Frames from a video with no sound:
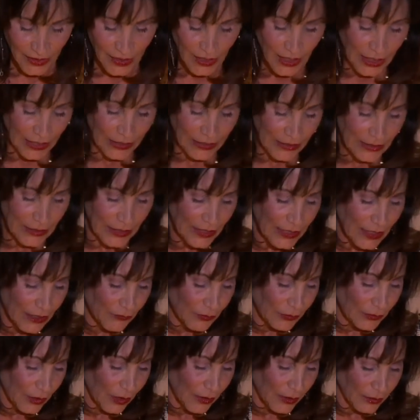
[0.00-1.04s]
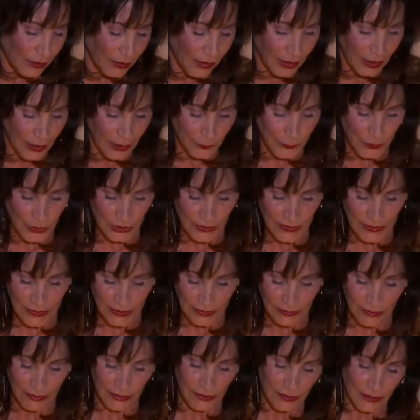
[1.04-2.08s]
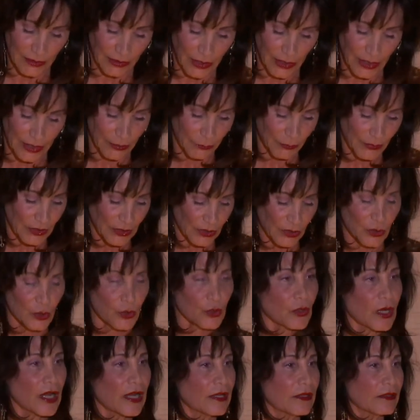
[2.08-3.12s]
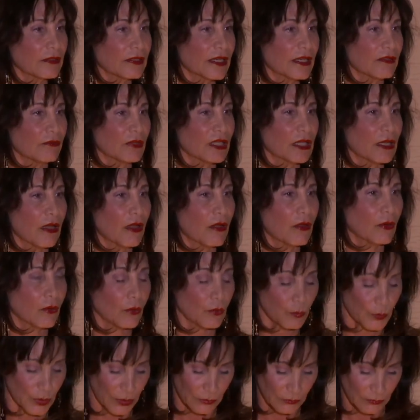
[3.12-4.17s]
I didn't have a lot of options at this time, and this trial gave me hope.